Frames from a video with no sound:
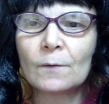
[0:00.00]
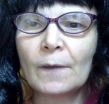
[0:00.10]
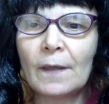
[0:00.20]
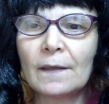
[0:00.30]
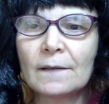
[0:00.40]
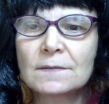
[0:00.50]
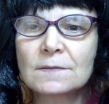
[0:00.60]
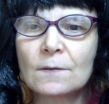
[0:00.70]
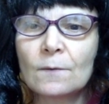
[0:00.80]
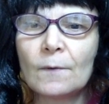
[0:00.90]
Okay,
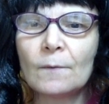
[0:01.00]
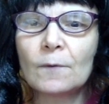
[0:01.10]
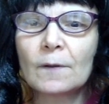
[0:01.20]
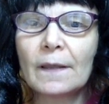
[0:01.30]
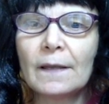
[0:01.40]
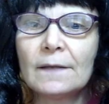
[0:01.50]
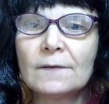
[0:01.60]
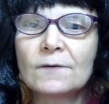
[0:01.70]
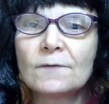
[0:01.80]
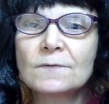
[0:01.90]
so we will get
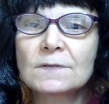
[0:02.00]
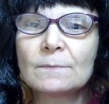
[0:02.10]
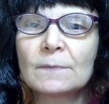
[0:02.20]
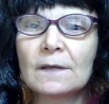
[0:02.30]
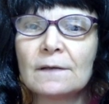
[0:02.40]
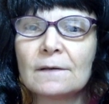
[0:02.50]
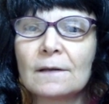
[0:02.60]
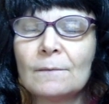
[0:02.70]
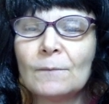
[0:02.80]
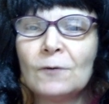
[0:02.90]
into some
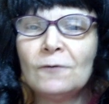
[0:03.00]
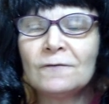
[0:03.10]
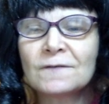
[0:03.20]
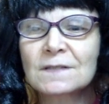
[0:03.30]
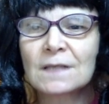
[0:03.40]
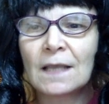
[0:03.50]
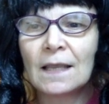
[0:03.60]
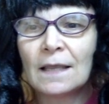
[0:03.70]
London moves